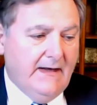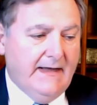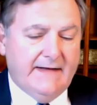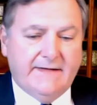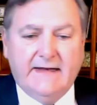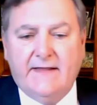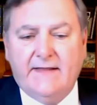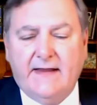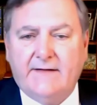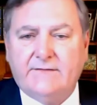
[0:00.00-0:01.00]
And at the end,
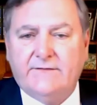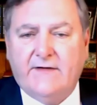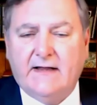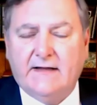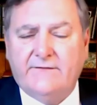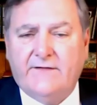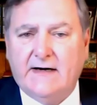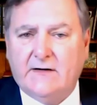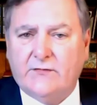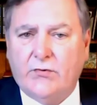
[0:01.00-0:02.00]
they have to file a
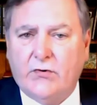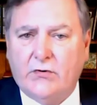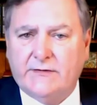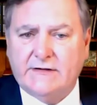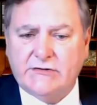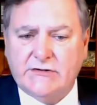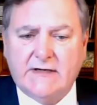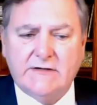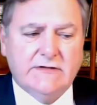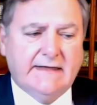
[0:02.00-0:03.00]
final report with the judge,